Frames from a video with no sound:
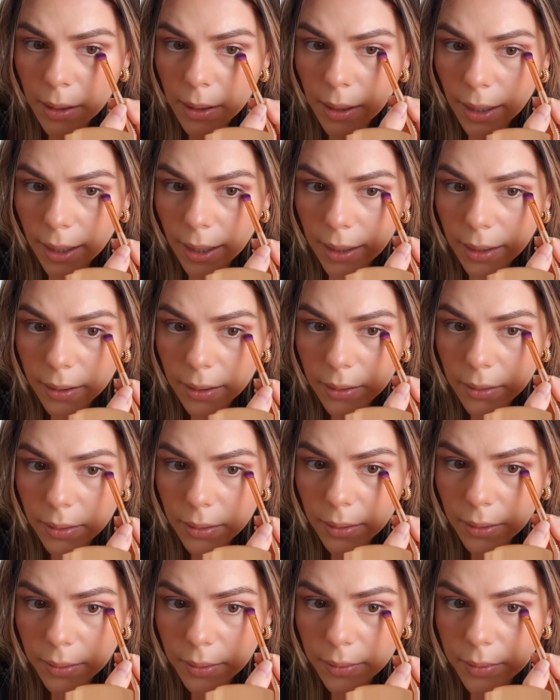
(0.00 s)
and
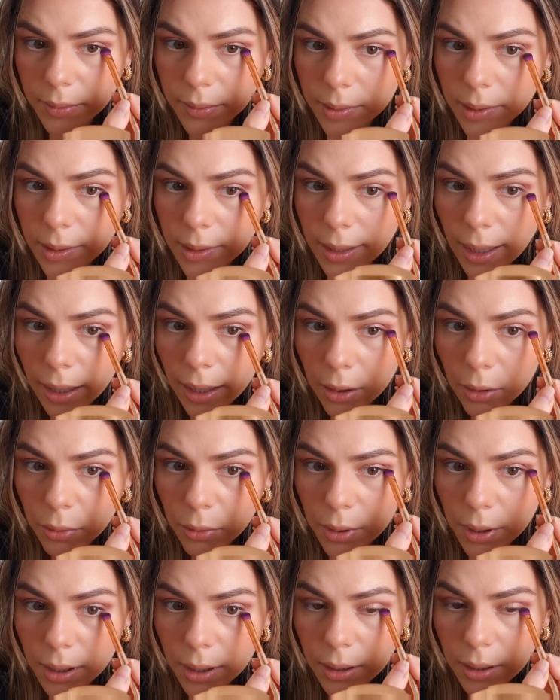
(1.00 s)
then look
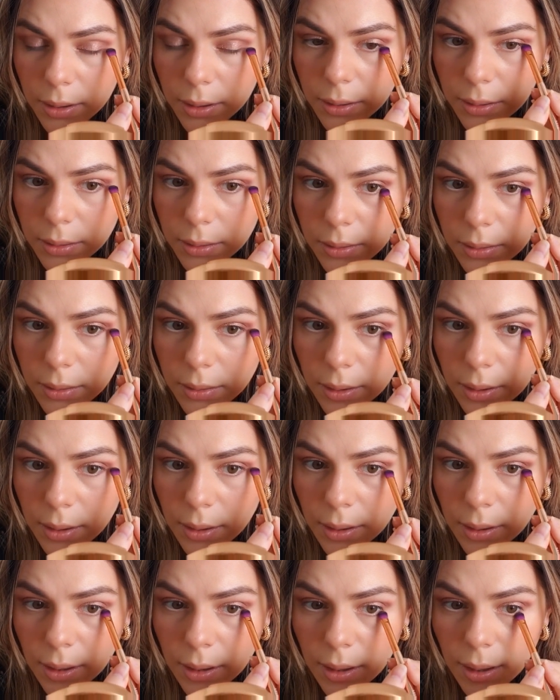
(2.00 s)

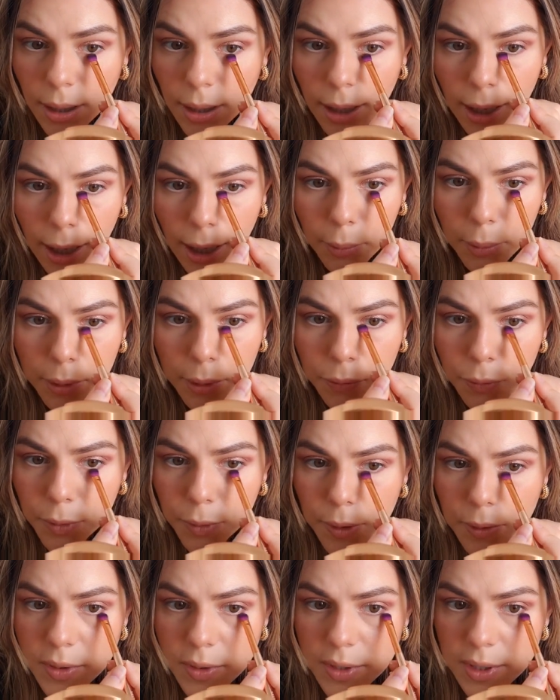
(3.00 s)
how it
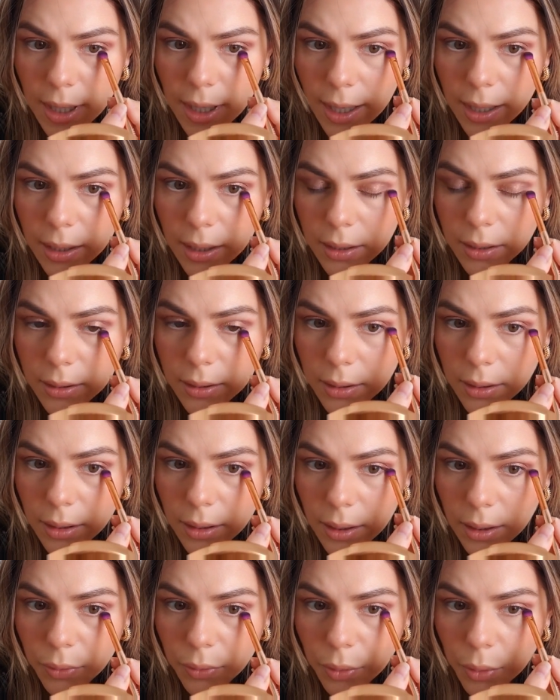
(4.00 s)
feels like.
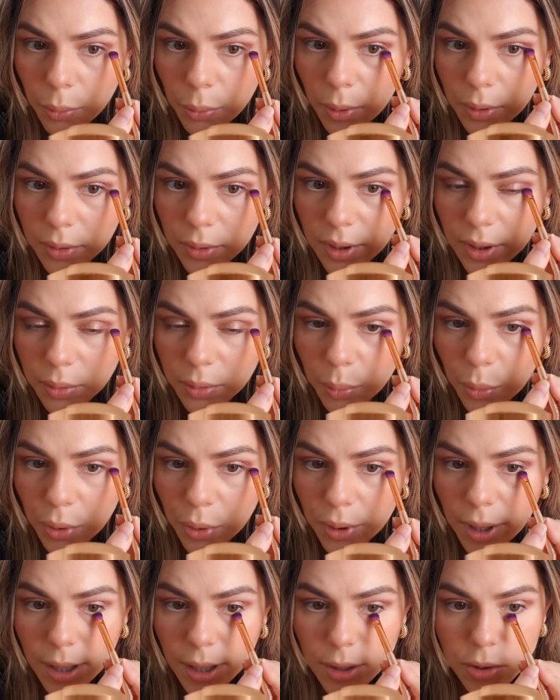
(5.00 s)
If you want it more
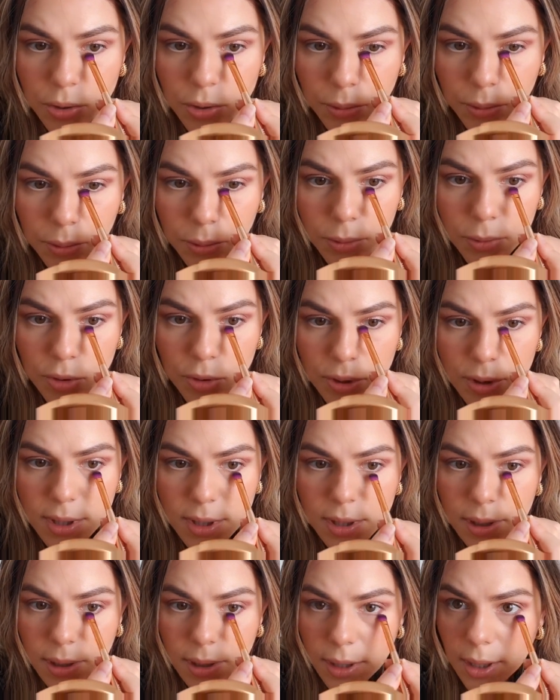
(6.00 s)
natural, you
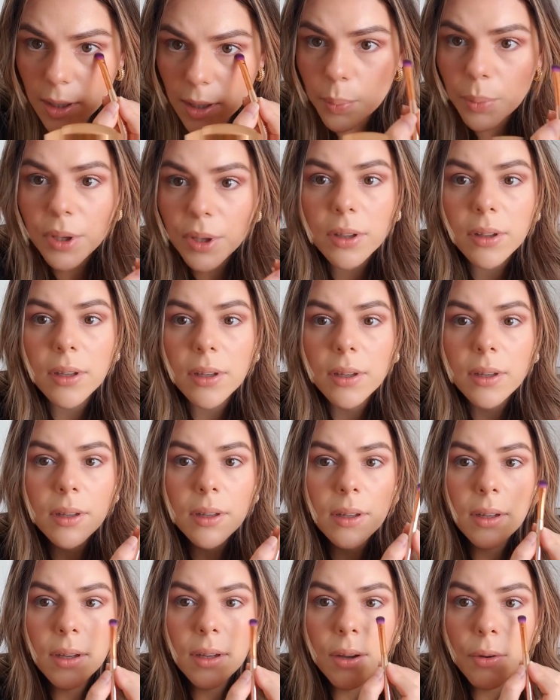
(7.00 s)
just keep it
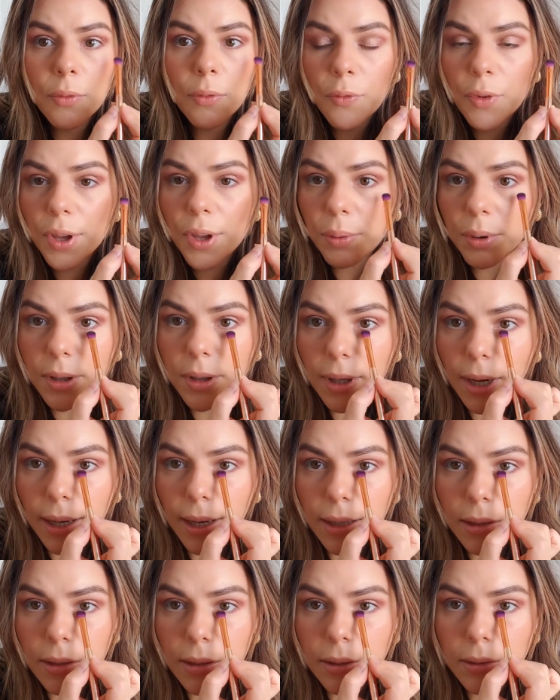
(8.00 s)
very
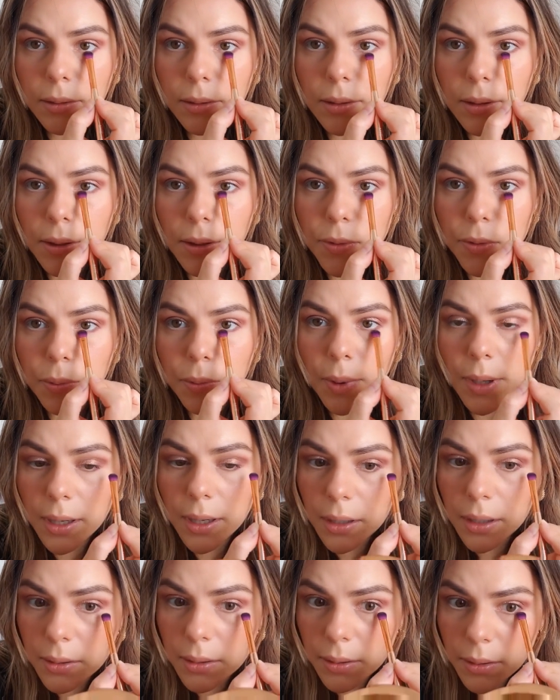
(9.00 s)
tight this way.
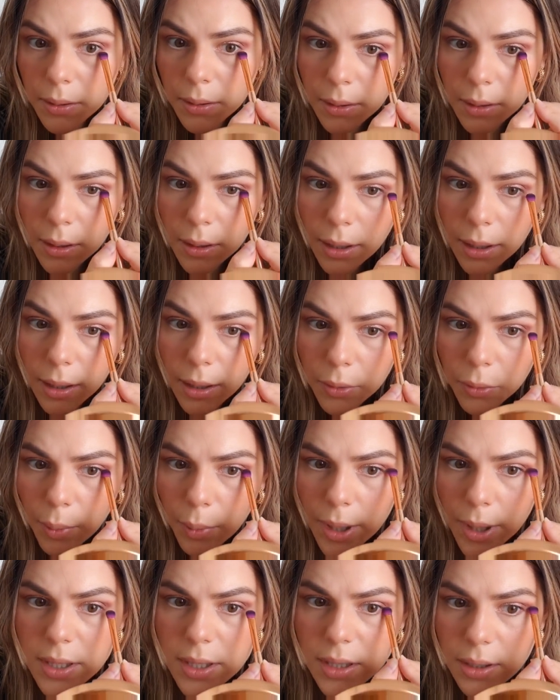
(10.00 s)

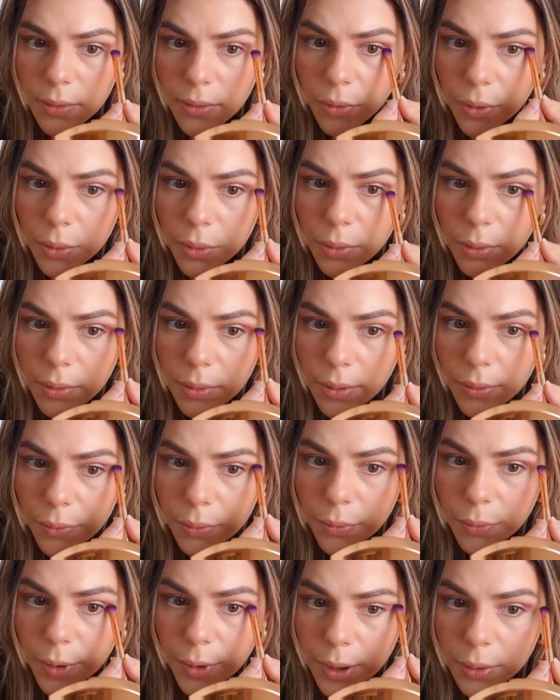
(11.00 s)
Otherwise, if you
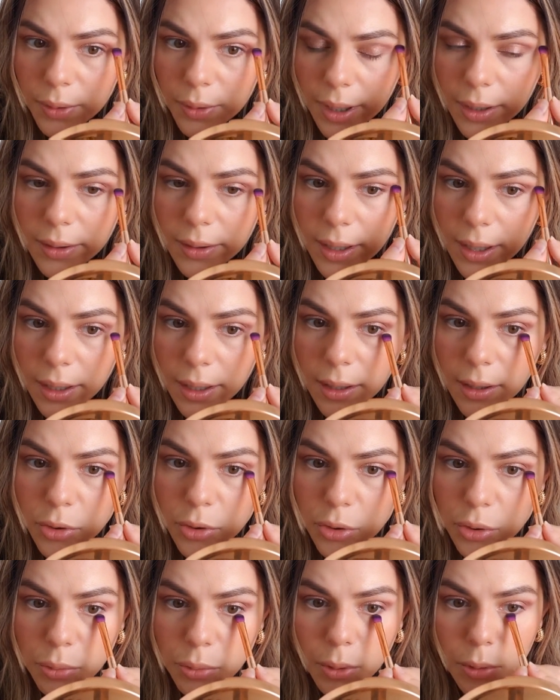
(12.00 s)
feel that day that
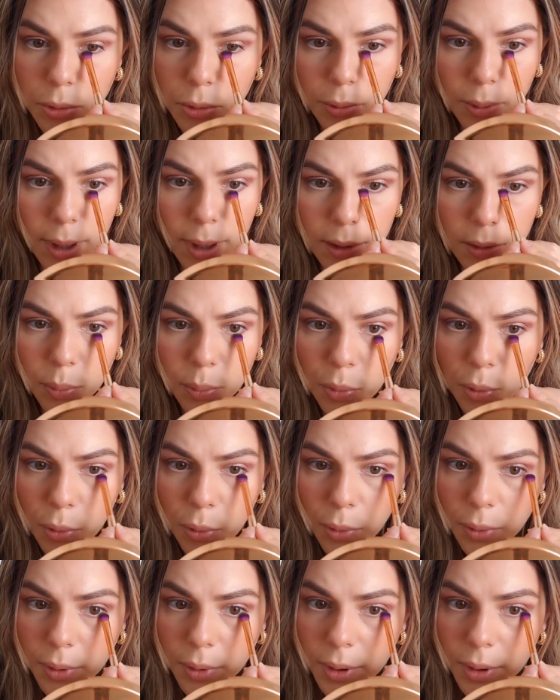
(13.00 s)
you want to add more